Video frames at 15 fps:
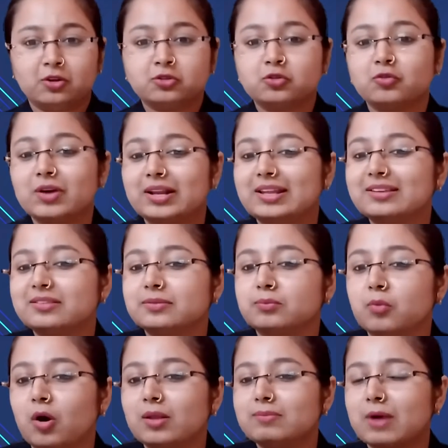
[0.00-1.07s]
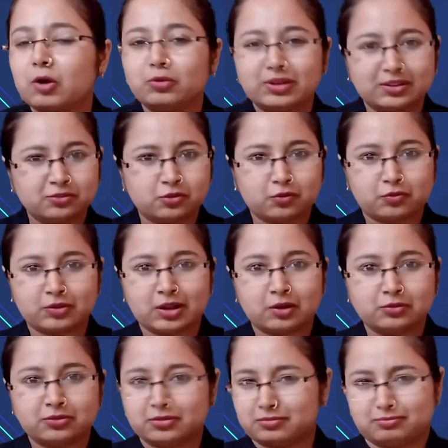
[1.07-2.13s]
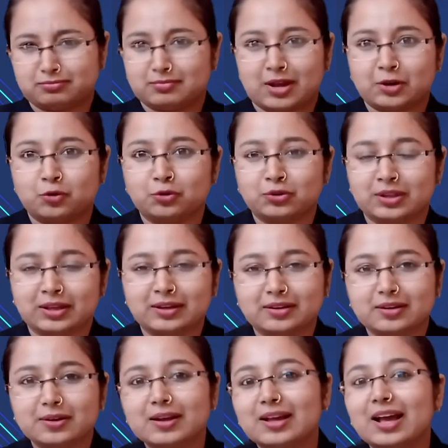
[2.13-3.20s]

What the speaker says: So very small mountains of clouds, I don't think.